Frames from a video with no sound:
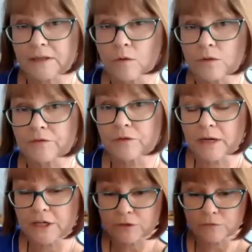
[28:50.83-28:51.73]
all the
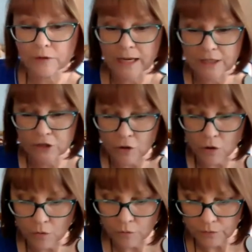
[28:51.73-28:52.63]
information for each
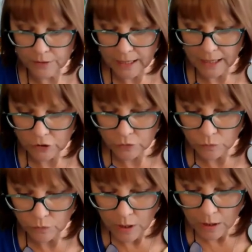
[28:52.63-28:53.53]
of the
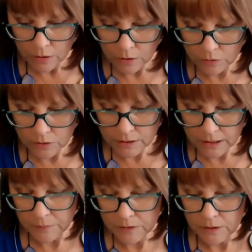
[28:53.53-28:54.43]
actual
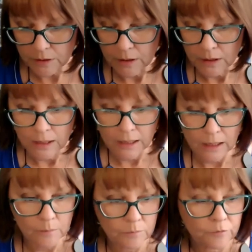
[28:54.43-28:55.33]
concepts
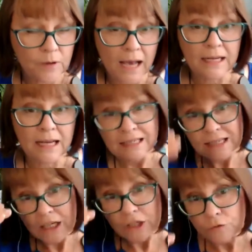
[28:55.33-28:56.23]
at a
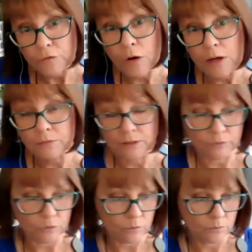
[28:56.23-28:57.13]
stage 5
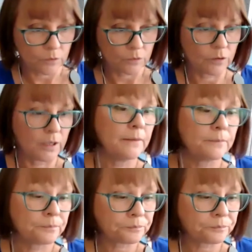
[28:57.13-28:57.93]
level. All righty.